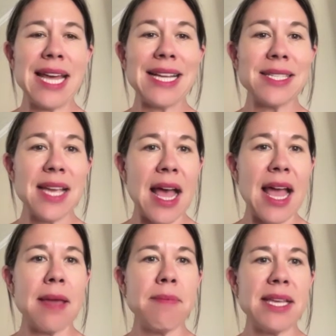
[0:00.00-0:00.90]
that
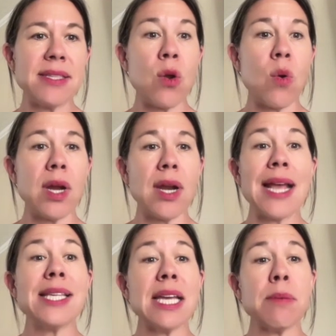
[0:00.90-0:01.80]
time is an
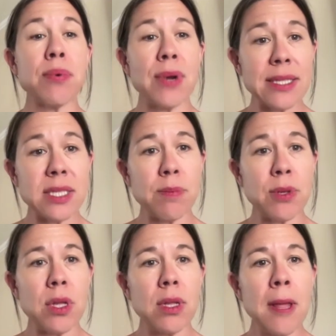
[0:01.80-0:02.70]
organizing
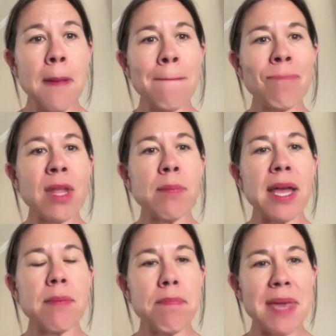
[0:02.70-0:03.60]
principle,
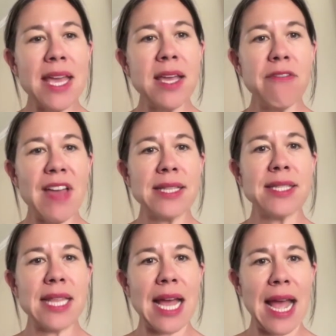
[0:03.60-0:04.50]
but big
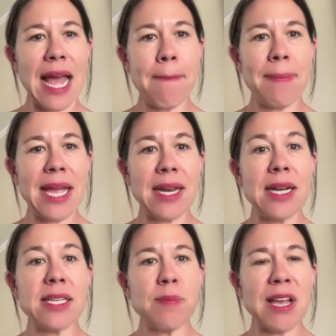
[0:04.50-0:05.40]
events that happen,
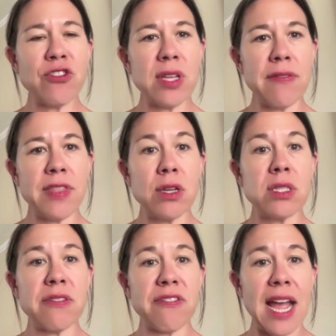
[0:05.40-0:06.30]
and especially if they're
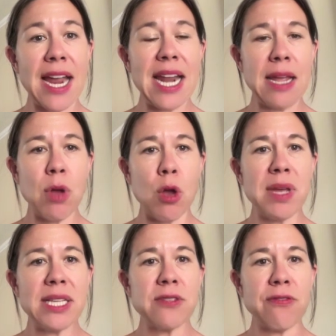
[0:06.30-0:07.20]
defining
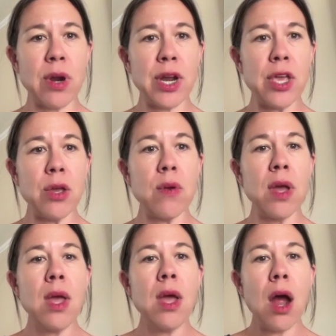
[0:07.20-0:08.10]
moments for you,
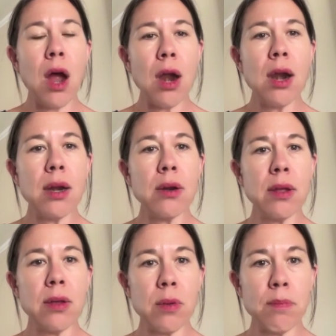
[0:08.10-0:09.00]

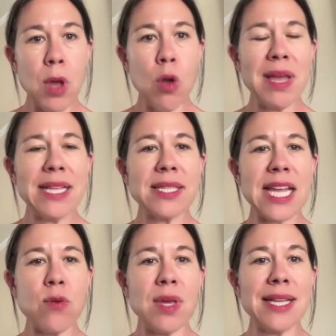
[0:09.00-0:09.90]
are moments
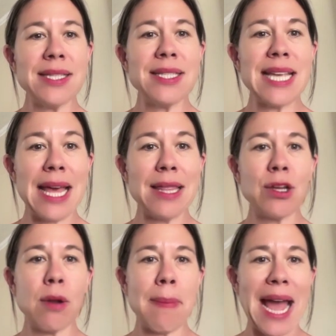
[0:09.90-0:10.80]
that you can
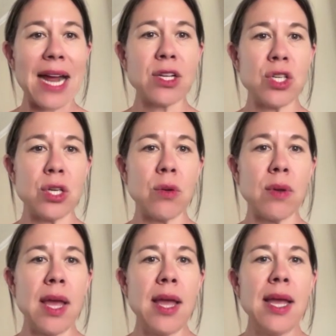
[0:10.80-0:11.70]
tether back
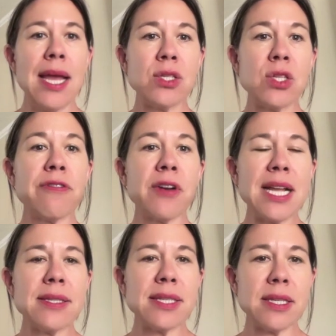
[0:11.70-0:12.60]
to. And so, for
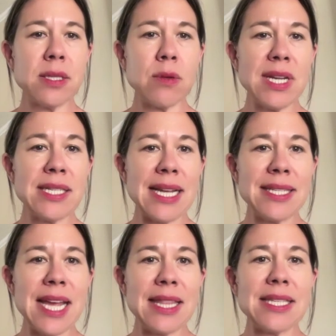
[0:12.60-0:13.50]
instance, the reason I
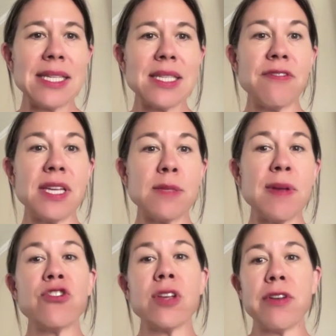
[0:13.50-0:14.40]
say this is
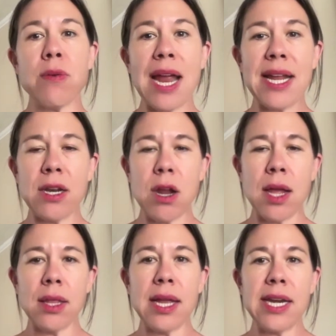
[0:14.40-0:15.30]
especially if you're writing a
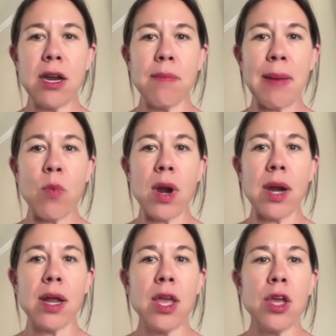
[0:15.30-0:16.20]
nonlinear
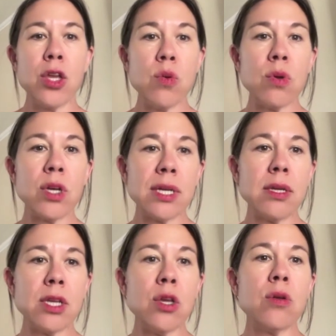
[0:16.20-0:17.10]
memoir, you
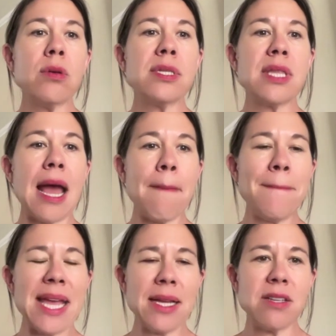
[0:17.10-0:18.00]
could use that
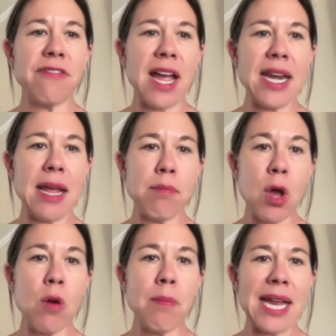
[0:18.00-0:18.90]
big defining
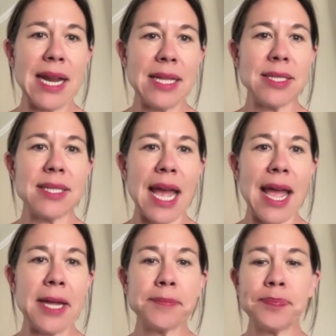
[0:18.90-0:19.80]
moment and
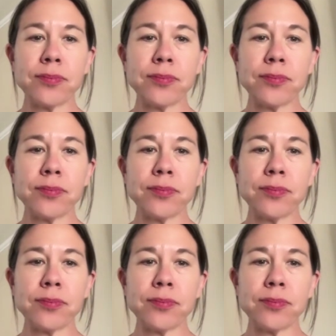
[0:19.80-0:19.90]
say,